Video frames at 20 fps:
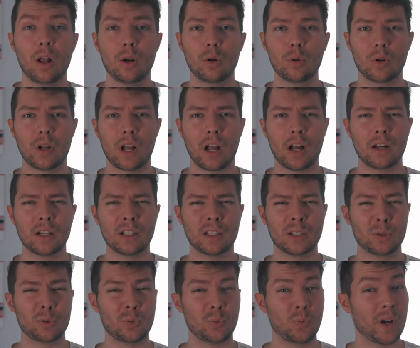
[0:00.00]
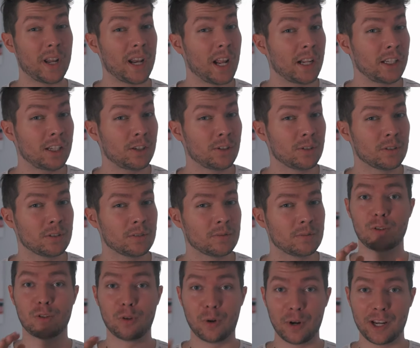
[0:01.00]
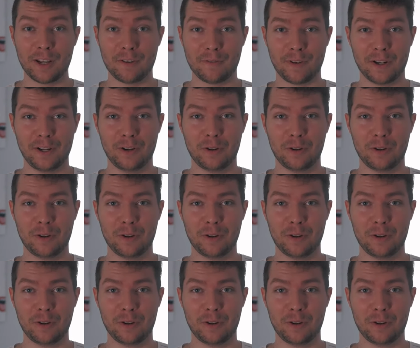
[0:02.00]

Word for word: Luca Guadagnino. Sorry if I